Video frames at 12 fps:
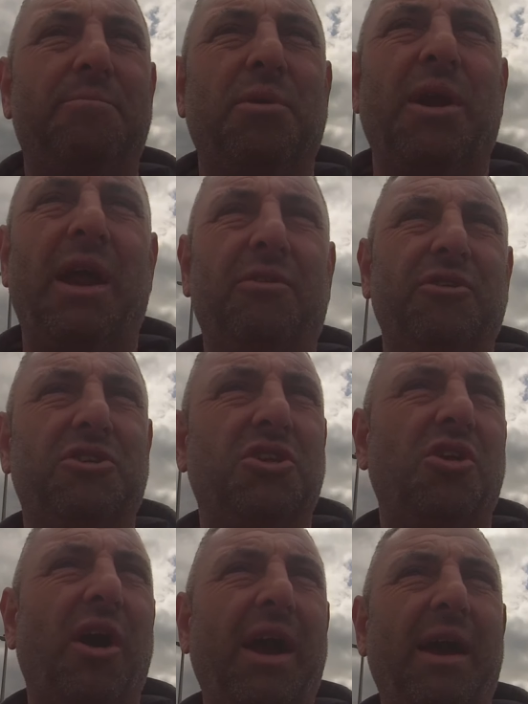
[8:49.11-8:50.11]
put that in the fridge
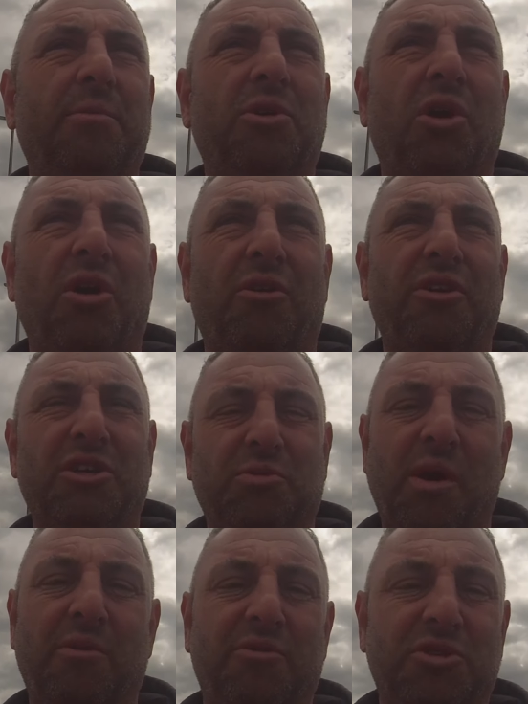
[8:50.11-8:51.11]
tonight and we've got like
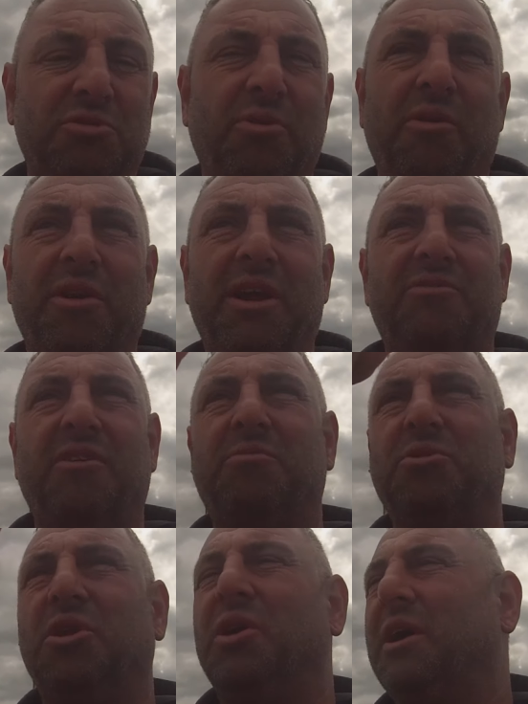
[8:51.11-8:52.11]
fresh worm for tomorrow then if
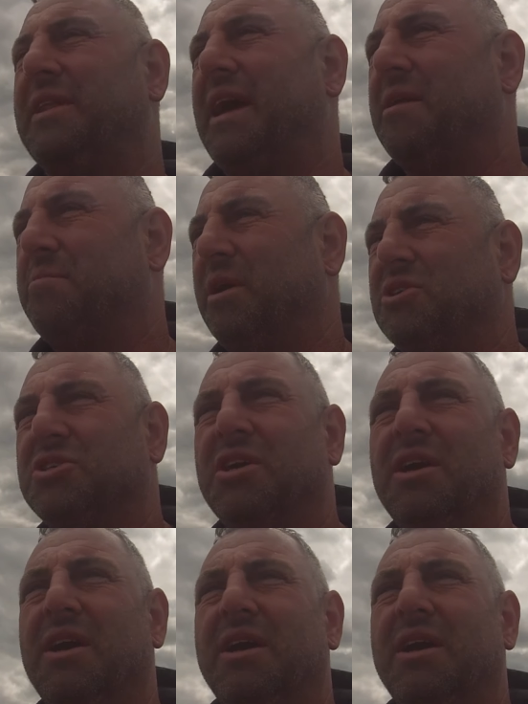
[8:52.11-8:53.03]
we do go down the beach.